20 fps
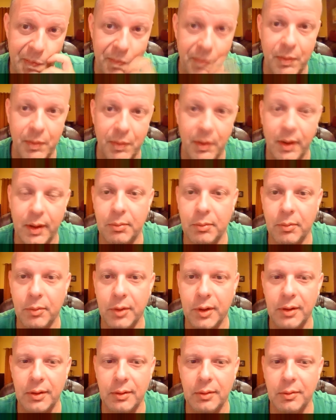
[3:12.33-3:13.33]
And
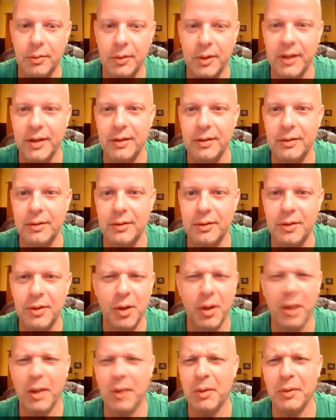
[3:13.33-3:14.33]
what? Wait.
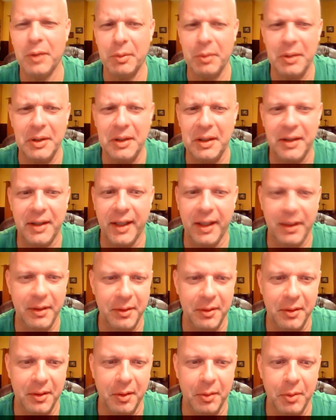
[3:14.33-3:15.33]
No, I don't think we need that.
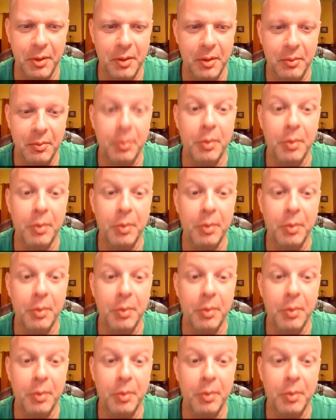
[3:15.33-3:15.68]
No, no, we don't.